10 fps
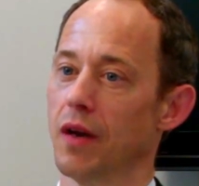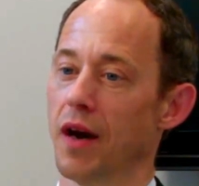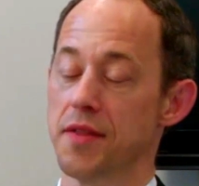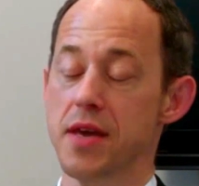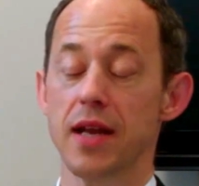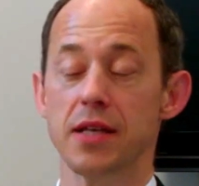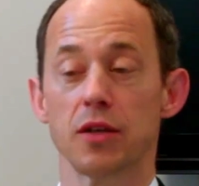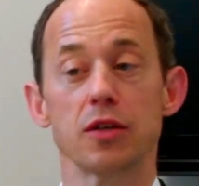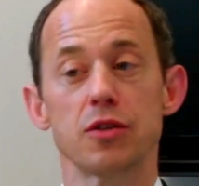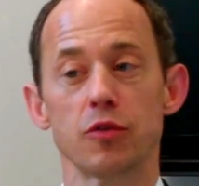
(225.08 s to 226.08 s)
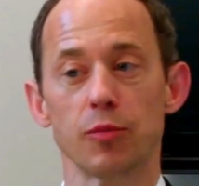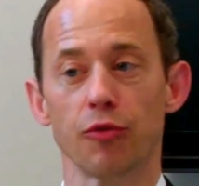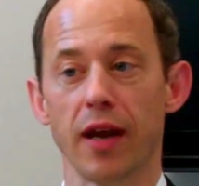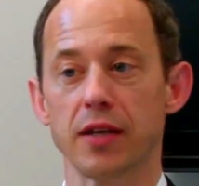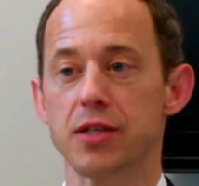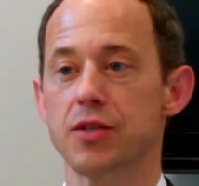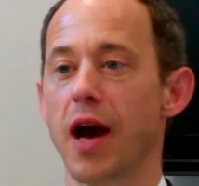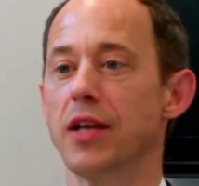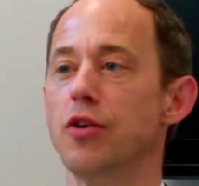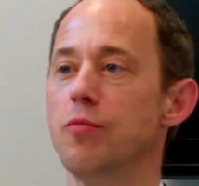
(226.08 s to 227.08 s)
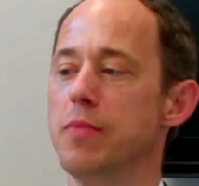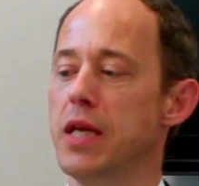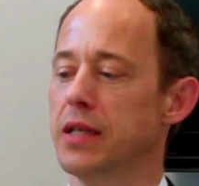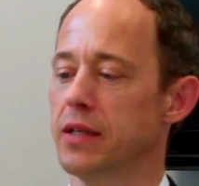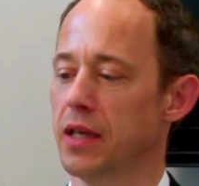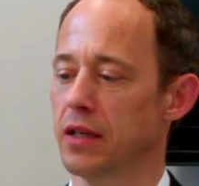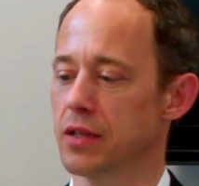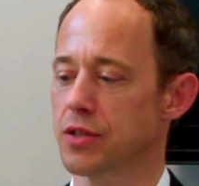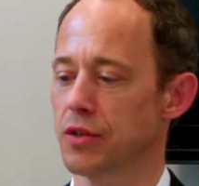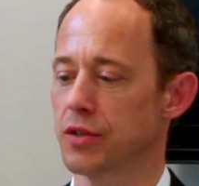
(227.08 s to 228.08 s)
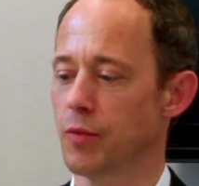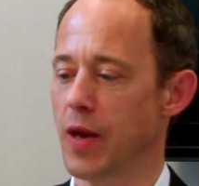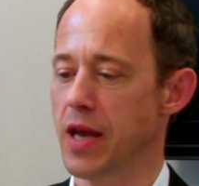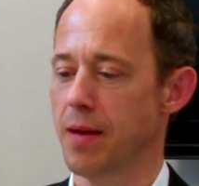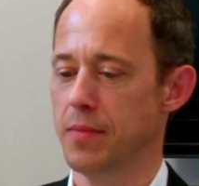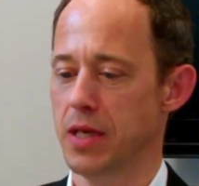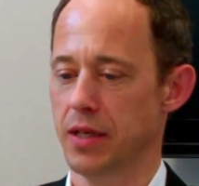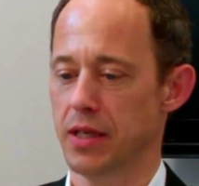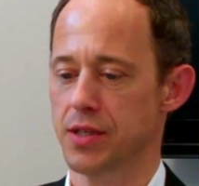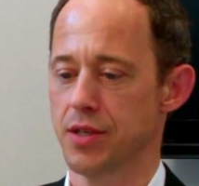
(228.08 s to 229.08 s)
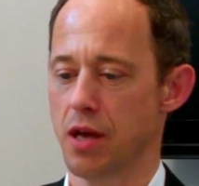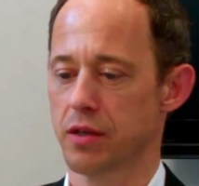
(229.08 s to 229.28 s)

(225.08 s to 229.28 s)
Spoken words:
I think it has a lot to do with morality. So I don't mean it so the way I mean it is